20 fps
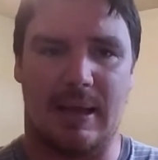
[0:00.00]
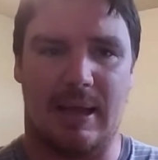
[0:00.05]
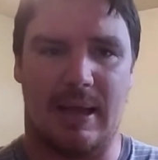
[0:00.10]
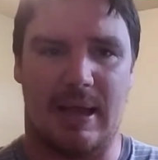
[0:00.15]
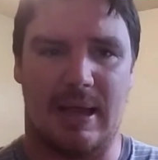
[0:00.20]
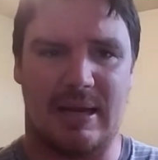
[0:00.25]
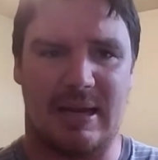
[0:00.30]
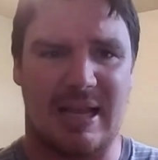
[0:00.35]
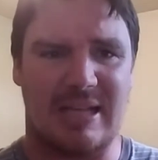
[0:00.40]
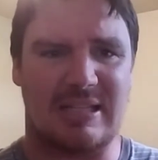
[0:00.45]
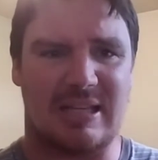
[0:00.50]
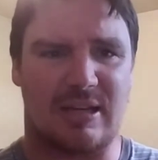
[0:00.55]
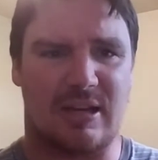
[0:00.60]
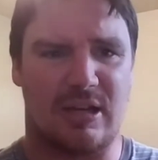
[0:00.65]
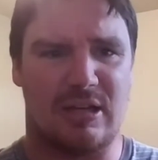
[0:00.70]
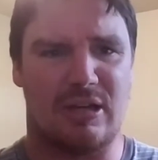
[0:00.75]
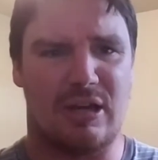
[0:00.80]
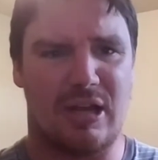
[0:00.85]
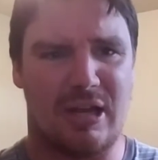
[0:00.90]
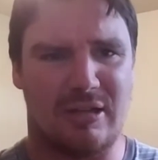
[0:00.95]
And that's a
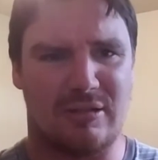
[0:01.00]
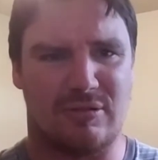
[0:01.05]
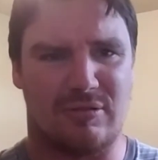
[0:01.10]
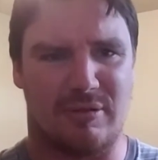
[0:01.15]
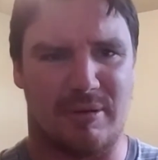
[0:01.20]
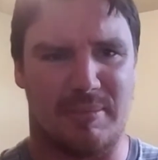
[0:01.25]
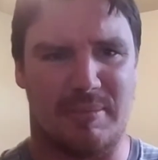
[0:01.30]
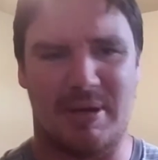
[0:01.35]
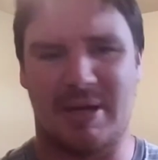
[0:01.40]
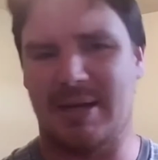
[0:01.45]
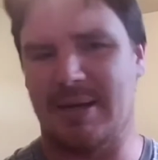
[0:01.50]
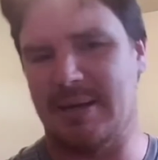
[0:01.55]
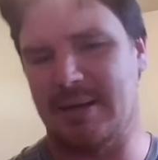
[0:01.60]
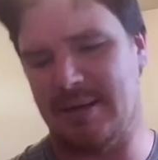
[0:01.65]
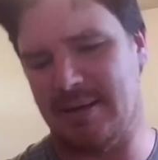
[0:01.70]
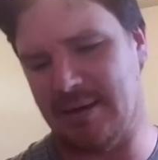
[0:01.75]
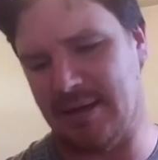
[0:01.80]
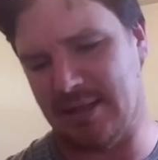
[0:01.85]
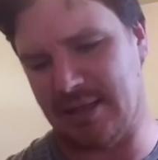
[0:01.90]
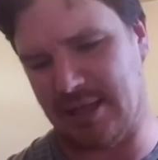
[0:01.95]
conundrum right